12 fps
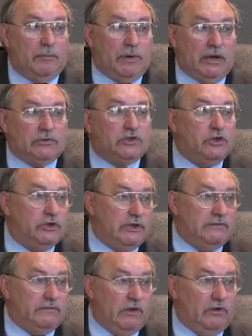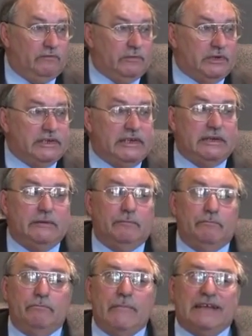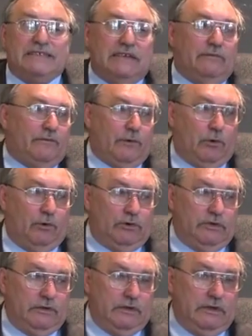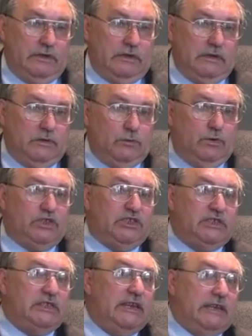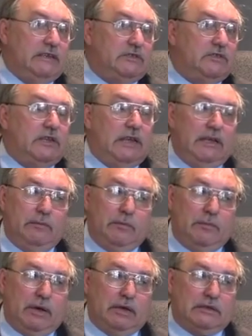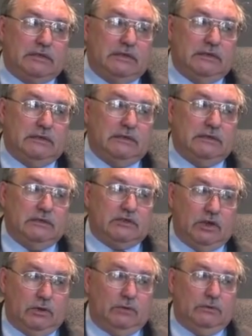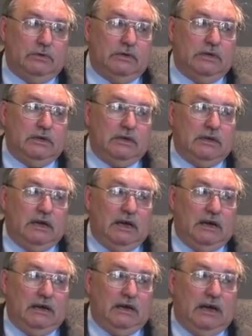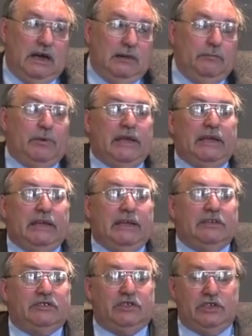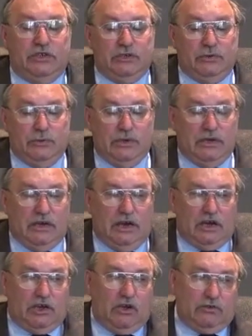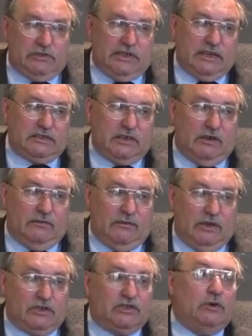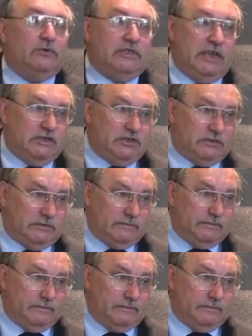about her involvement in massive fraud, which is linked to the Labour Party. So, I'm bringing into you a context of association,